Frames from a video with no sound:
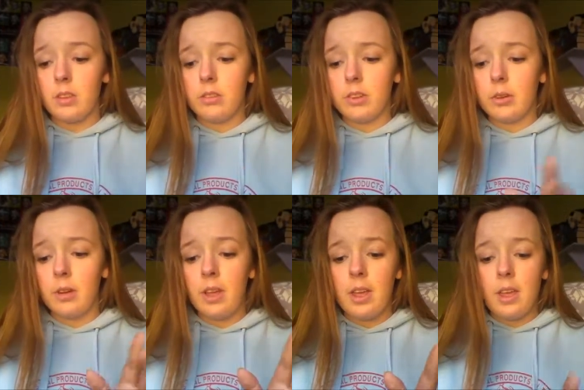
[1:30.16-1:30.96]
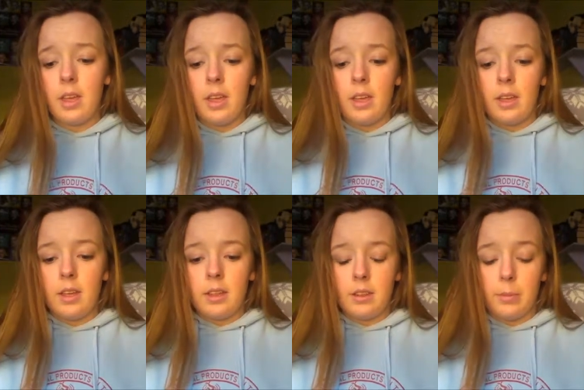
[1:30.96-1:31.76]
So,
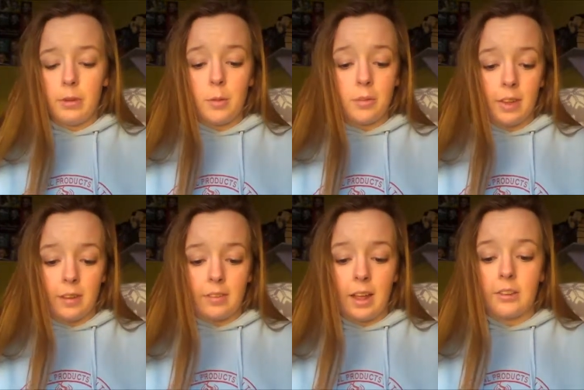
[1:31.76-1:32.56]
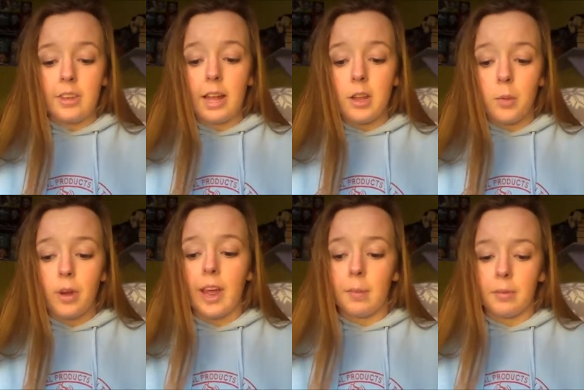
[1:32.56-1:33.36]
the blurb says, I'll tell you
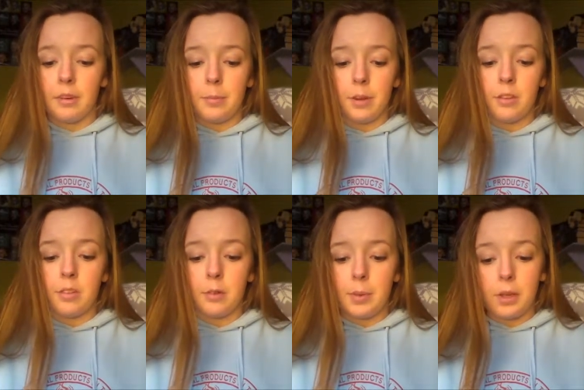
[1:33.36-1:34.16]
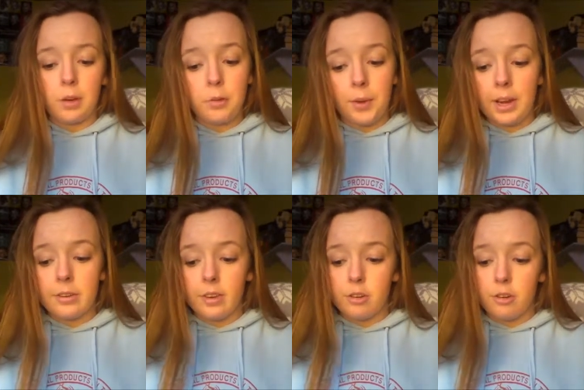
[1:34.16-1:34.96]
what happened because it will be a good
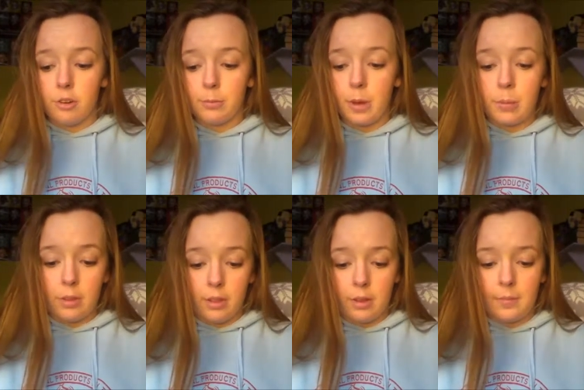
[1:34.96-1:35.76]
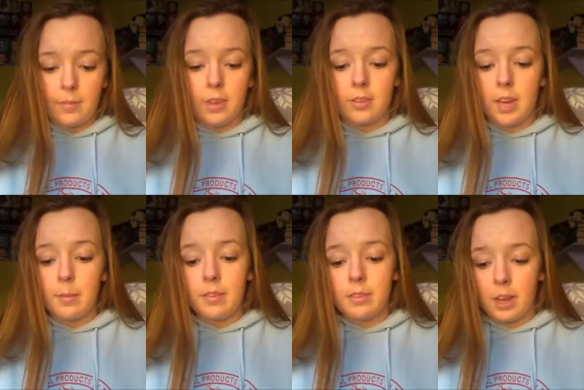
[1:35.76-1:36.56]
way to introduce my brother. His
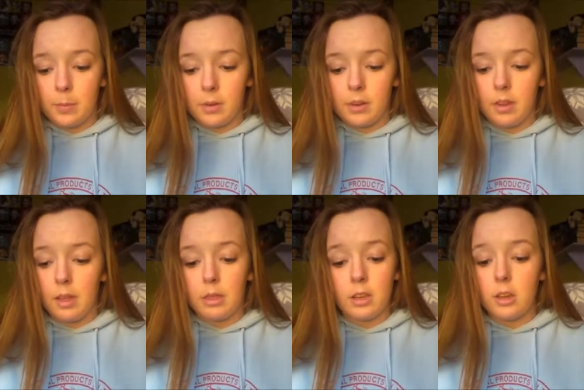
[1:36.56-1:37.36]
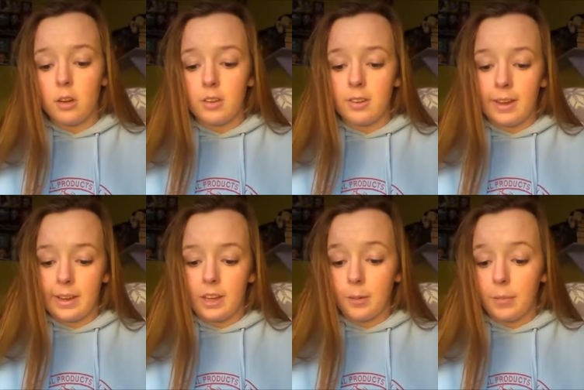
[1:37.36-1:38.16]
name is Simon. I think you're going to
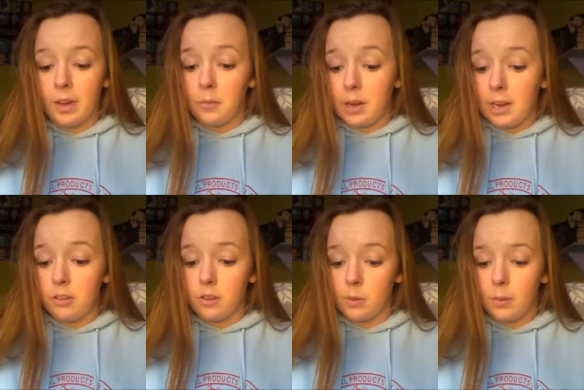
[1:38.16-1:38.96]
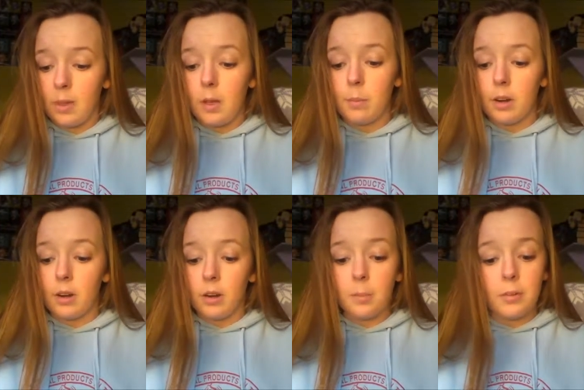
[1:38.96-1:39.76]
like him. I really do. But
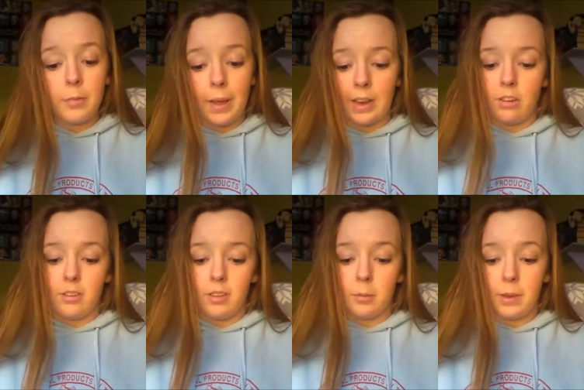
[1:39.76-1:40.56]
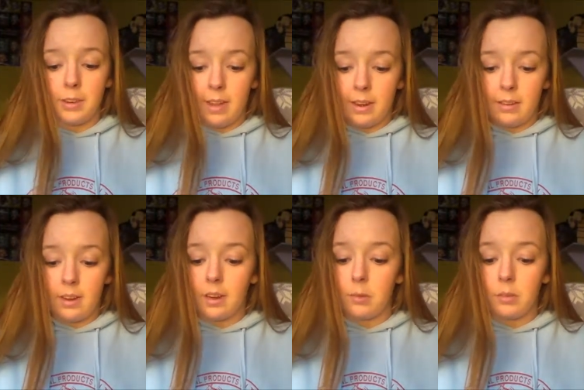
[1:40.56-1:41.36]
in a couple of pages, he'll be dead,
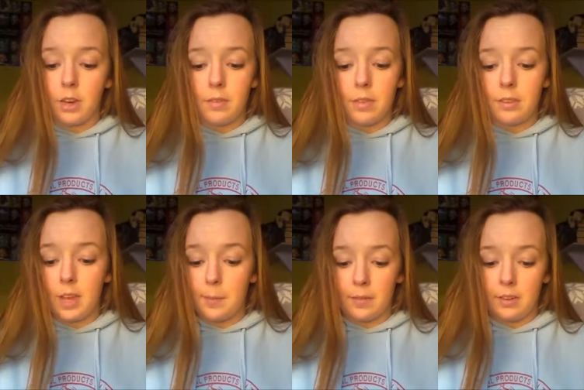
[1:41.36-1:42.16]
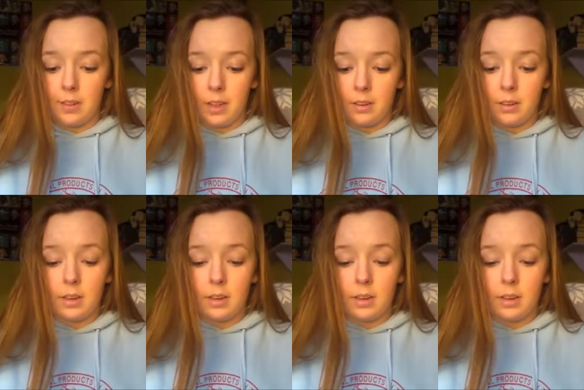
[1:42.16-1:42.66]
and he was never the same after that.